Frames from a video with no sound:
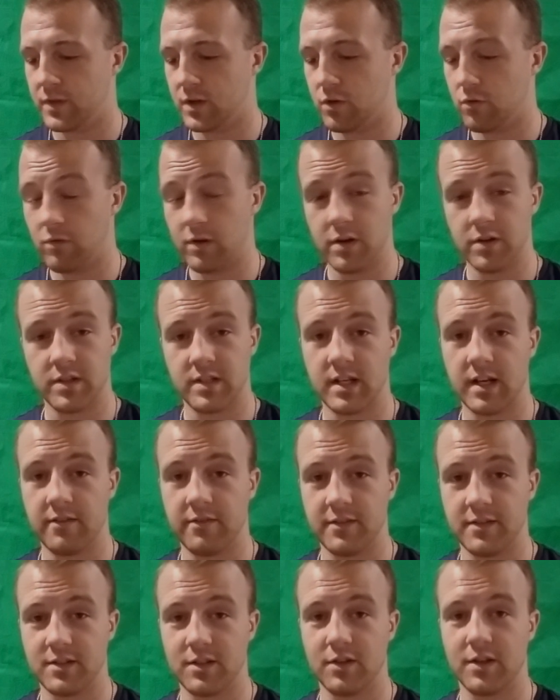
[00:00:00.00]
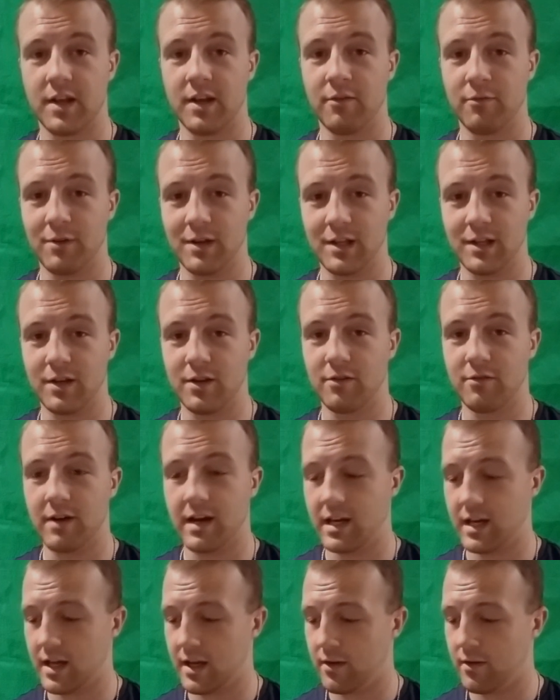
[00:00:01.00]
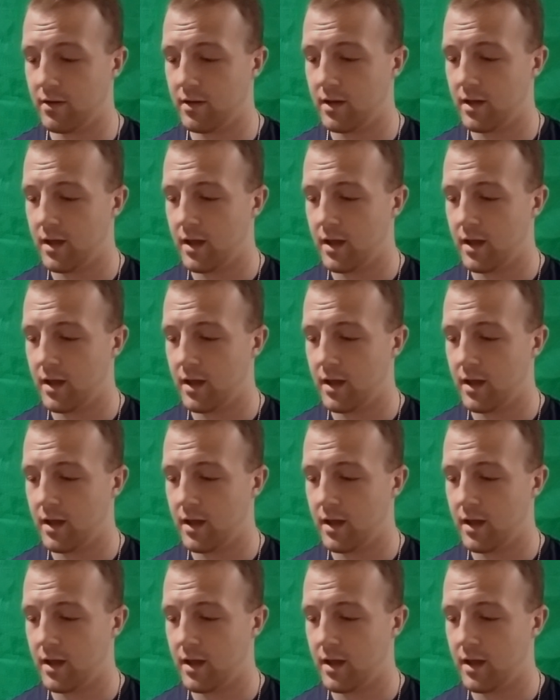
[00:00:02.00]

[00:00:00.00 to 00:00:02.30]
Career stuff is looking really good right now.